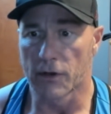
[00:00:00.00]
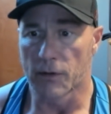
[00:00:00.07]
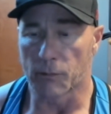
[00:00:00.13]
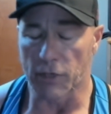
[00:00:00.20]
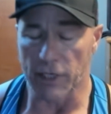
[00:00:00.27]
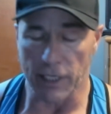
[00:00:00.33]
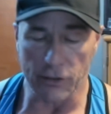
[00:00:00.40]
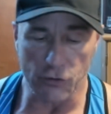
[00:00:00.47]

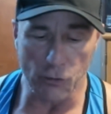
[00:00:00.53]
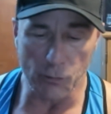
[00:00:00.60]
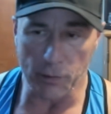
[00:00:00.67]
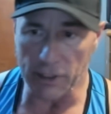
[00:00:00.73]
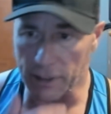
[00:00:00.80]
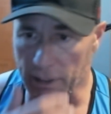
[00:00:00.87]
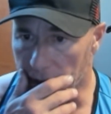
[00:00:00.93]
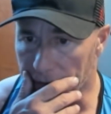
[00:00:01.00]
But I do
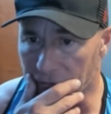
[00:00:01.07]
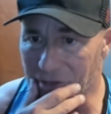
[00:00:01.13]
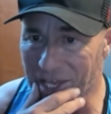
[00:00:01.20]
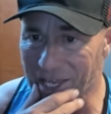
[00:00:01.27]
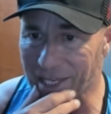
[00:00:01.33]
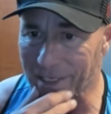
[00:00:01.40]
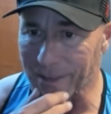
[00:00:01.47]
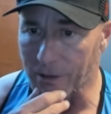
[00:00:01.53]
believe
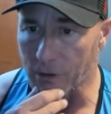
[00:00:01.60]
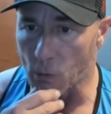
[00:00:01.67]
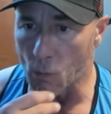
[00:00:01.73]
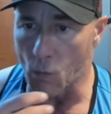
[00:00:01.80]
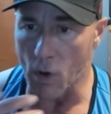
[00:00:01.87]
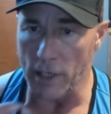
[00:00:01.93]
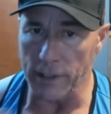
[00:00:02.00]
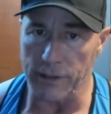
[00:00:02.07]
that
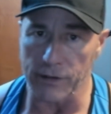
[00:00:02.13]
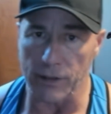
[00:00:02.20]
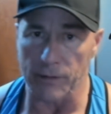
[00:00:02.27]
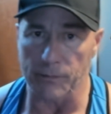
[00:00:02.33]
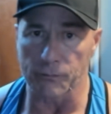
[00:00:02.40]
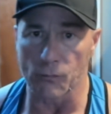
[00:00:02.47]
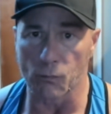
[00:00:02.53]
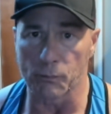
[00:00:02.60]
one of the
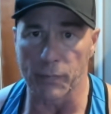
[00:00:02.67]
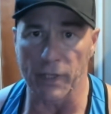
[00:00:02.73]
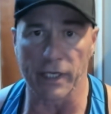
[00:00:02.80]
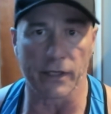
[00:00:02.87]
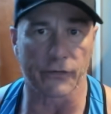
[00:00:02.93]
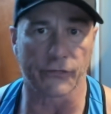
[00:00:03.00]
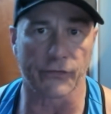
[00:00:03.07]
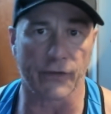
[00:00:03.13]

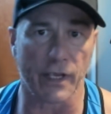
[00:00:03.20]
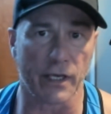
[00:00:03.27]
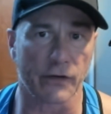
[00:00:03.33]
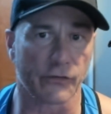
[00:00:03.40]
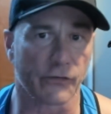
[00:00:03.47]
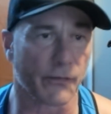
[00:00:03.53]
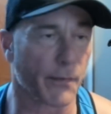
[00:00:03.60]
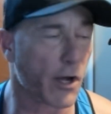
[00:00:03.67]
biggest
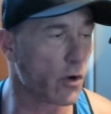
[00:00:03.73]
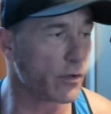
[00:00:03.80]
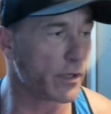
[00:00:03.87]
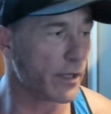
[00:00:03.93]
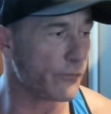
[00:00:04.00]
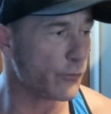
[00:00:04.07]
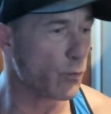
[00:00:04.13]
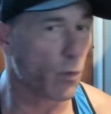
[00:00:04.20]
things about
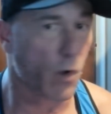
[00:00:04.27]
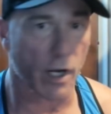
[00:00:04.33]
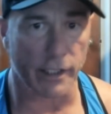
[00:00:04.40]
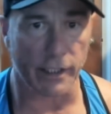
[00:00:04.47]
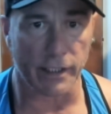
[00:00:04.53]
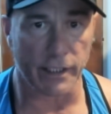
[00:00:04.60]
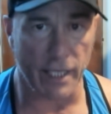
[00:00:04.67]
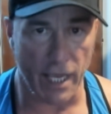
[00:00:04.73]
if you want to
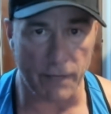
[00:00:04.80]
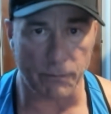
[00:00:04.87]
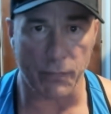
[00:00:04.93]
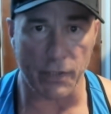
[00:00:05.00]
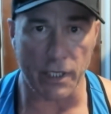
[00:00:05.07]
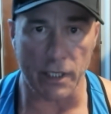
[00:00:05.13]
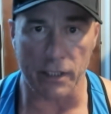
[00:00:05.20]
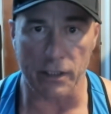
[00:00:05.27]
get
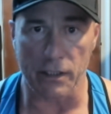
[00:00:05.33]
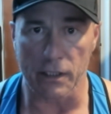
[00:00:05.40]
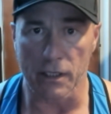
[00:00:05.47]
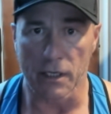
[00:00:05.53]
big